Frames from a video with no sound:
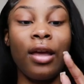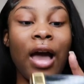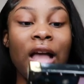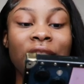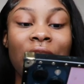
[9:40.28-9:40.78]

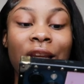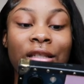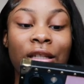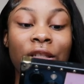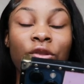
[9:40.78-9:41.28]
I just had
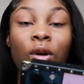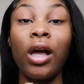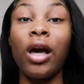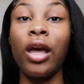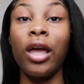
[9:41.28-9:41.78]
this little
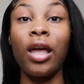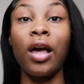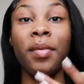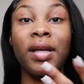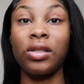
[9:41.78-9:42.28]
shortcut
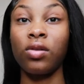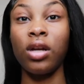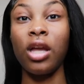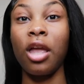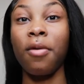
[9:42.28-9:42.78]
on my
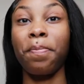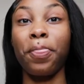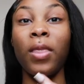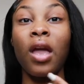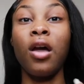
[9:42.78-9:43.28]
screen.
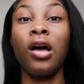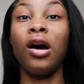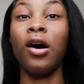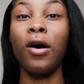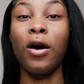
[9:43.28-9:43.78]

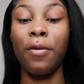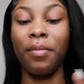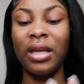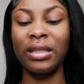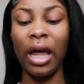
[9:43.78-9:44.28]

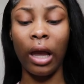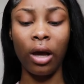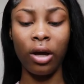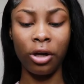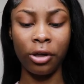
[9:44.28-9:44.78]
It's like
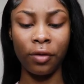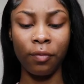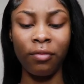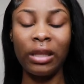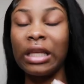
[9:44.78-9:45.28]
a
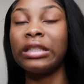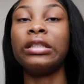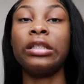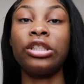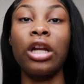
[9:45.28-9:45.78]
this
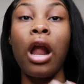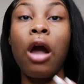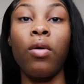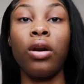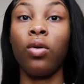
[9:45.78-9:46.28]
is the shirt
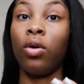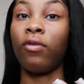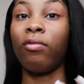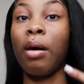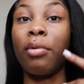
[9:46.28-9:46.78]
I want to
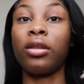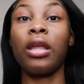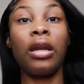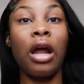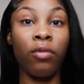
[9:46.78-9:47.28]
order for my
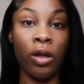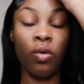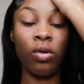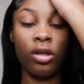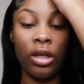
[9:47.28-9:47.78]
birthday, and I already
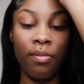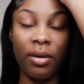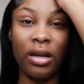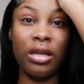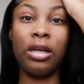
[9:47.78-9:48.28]
ordered it,
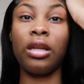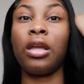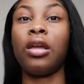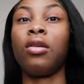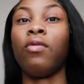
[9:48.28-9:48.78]
but I needed
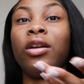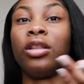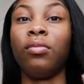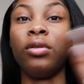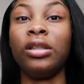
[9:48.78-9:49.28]
it right
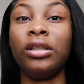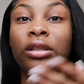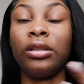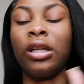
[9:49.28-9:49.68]
there because,